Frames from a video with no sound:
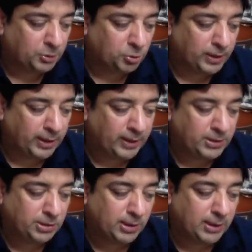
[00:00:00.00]
today
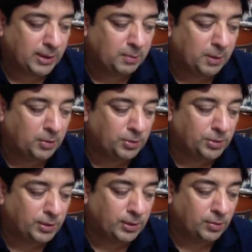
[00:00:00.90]
struggle about
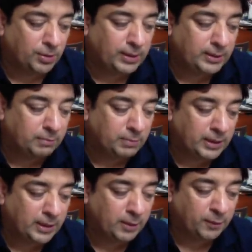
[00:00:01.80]
knowing the
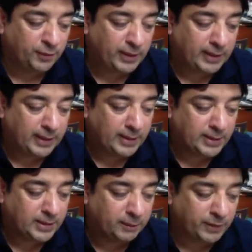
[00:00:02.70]
meaning of
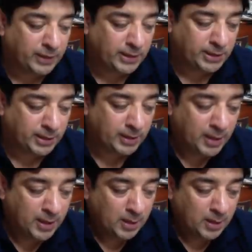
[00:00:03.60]
freelance definition.